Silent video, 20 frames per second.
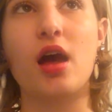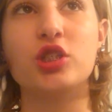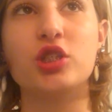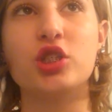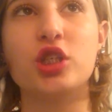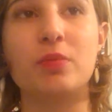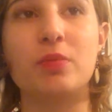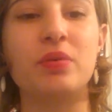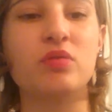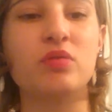
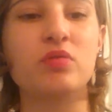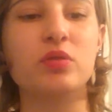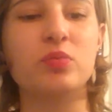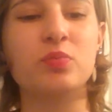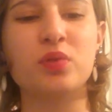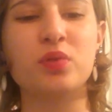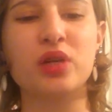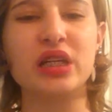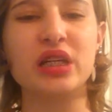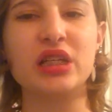shipping was
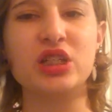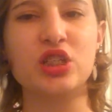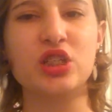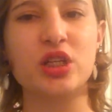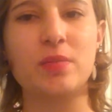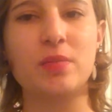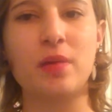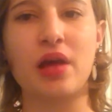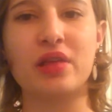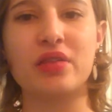pretty
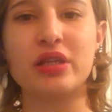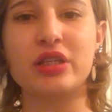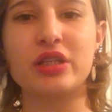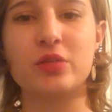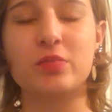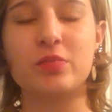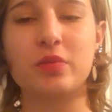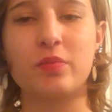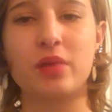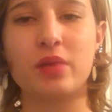cheap. I think
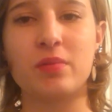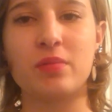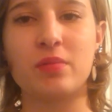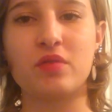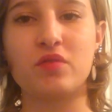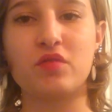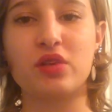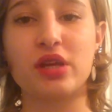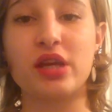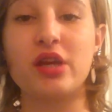shipping might have
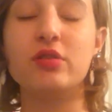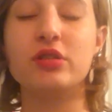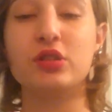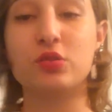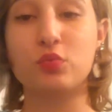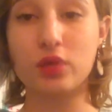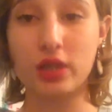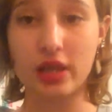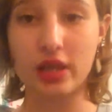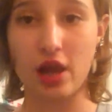been free.
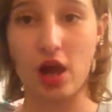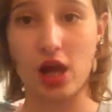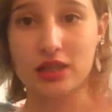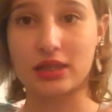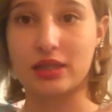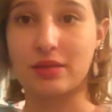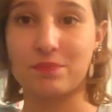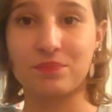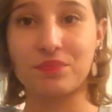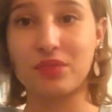It's really
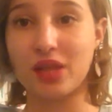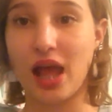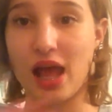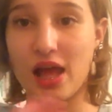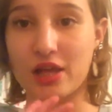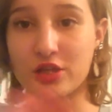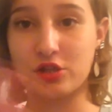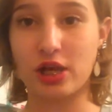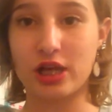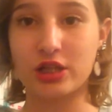awesome.
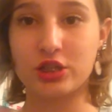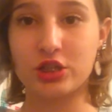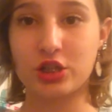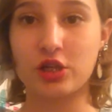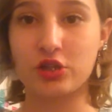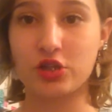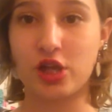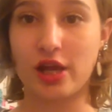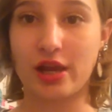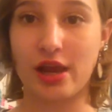You guys
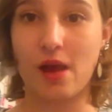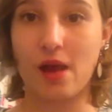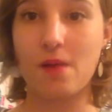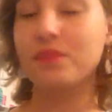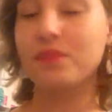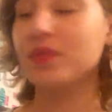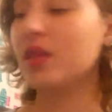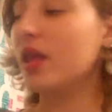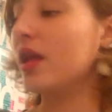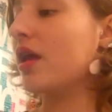should go check it
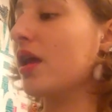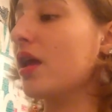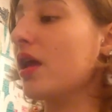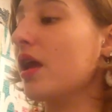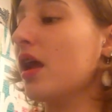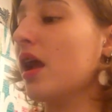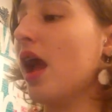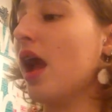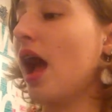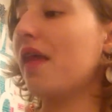out.
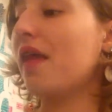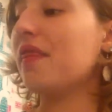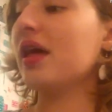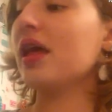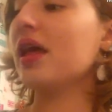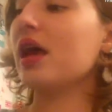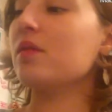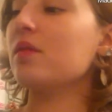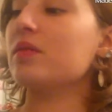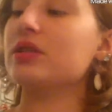And
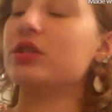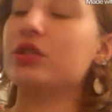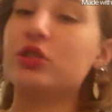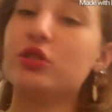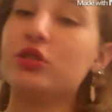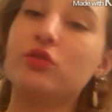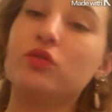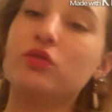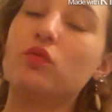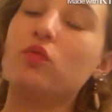then I went
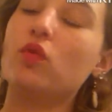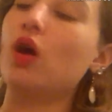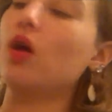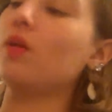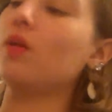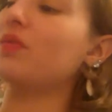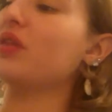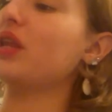to, well,